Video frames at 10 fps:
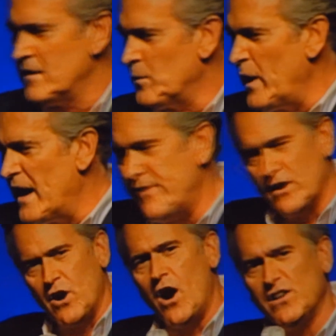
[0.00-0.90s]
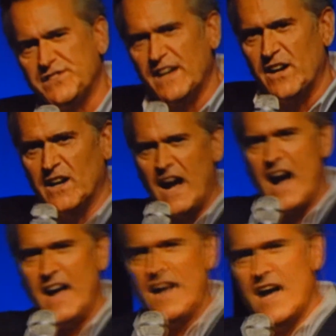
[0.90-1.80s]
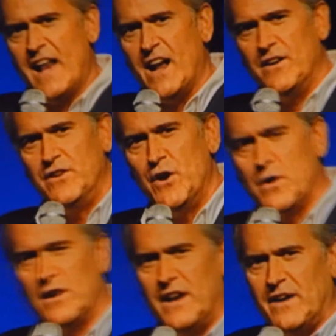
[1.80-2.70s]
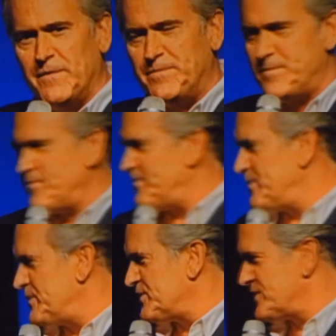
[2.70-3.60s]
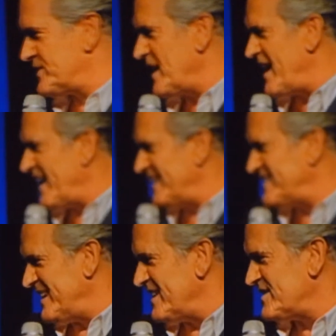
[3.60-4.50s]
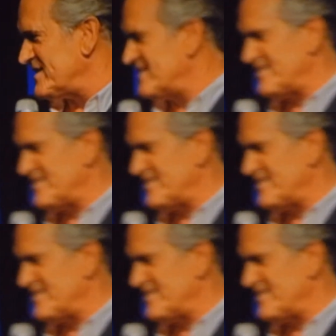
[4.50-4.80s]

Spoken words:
We have a call center guy and a nuclear scientist.